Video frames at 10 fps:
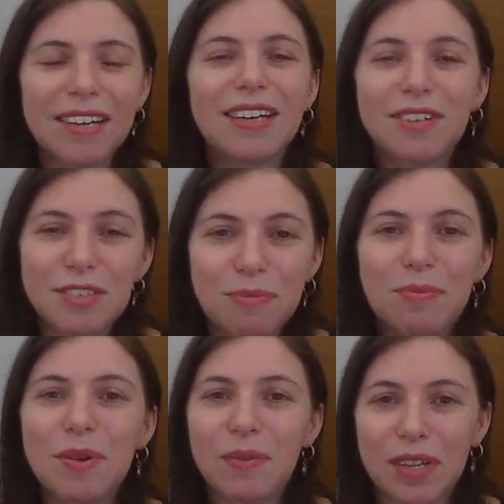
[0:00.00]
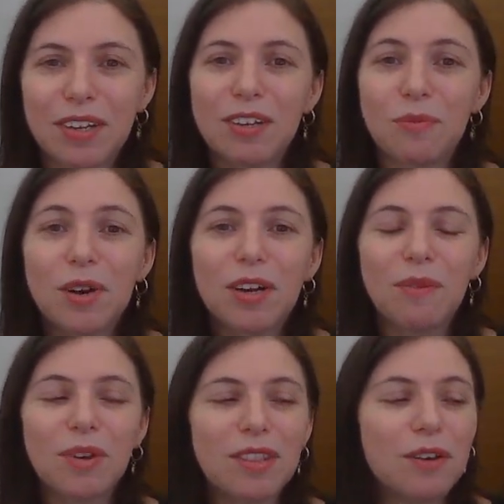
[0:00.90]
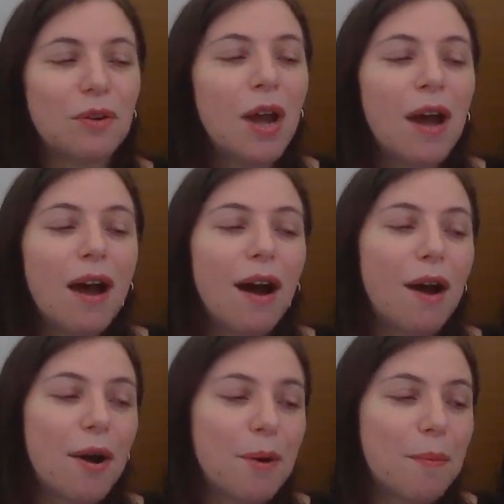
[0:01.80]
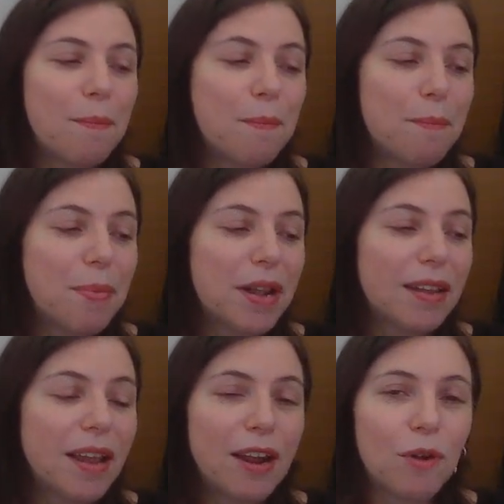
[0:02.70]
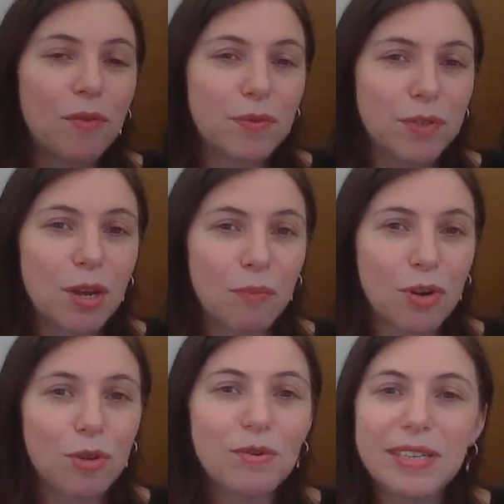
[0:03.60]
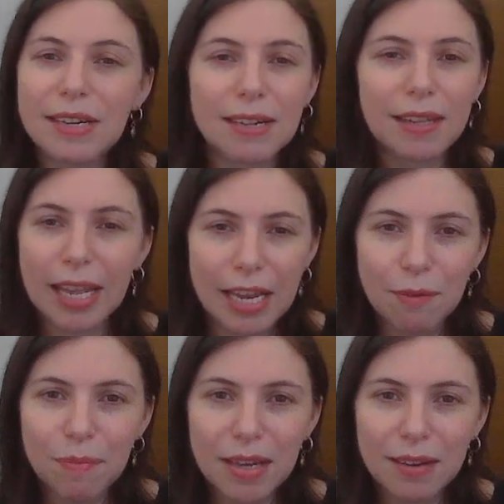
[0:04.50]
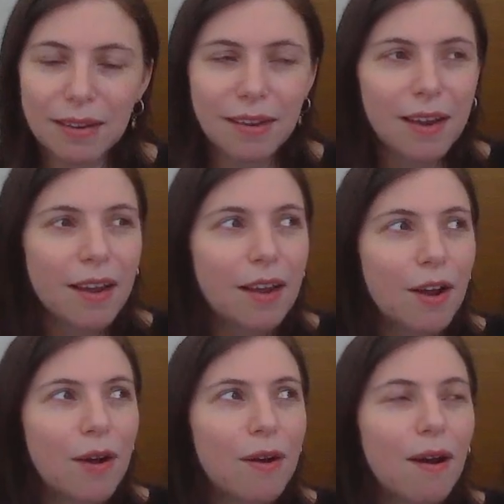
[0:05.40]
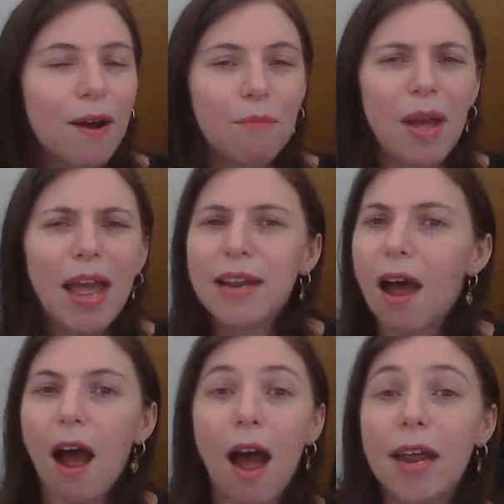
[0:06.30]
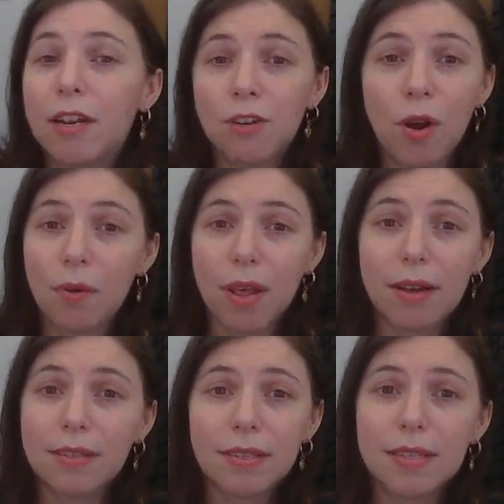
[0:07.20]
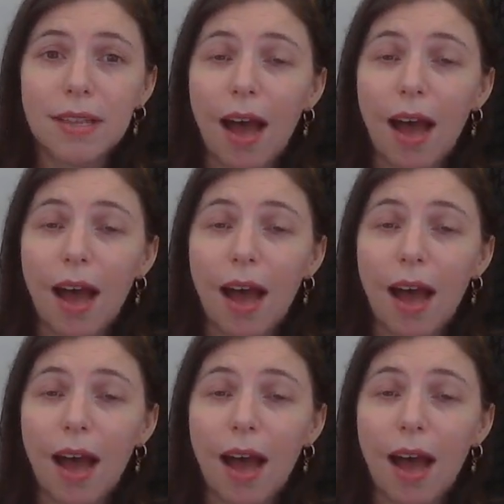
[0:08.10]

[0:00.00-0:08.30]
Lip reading: it's been really good working with you, but someone who didn't like me, and I didn't know this.